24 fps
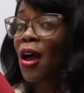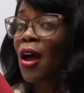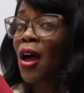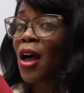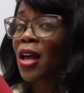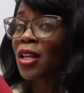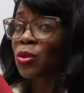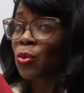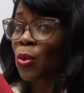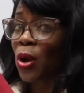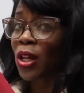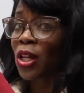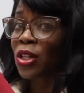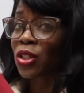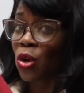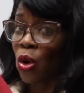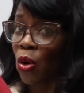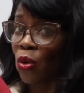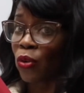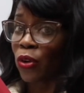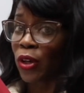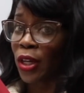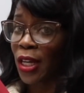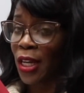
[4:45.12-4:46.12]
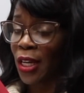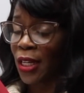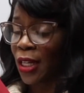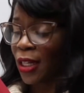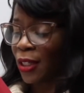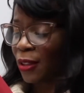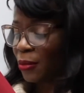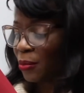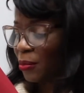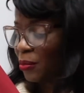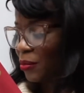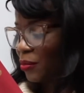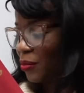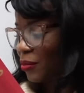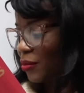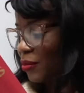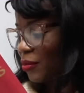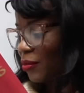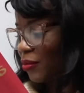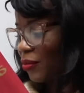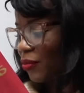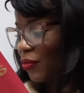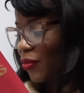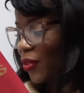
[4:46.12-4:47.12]
as well as overeating.
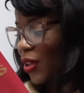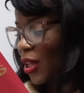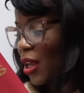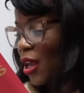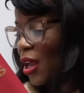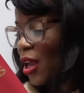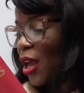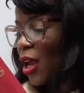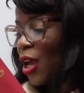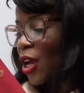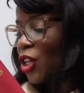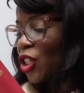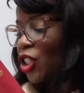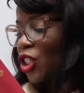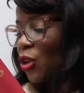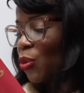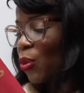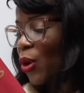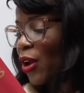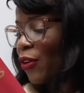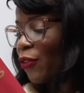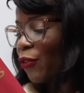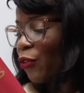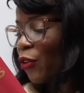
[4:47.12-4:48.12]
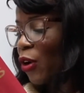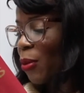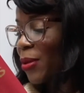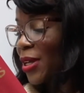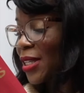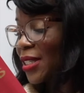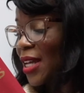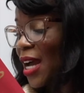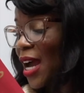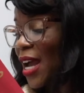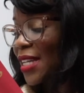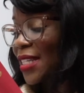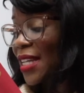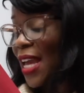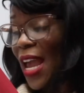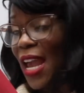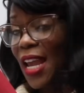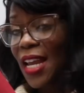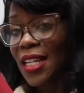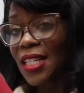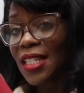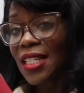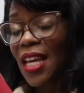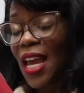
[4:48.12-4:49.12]
She went from a size
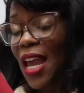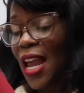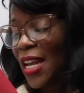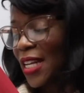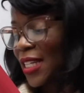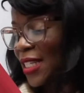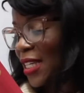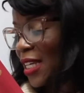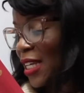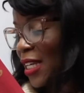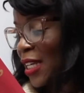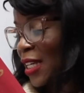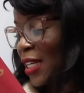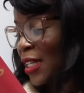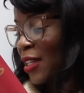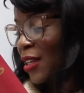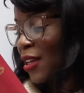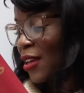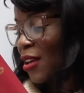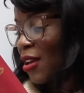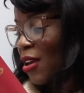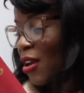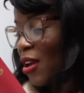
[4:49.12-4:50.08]
8 to 18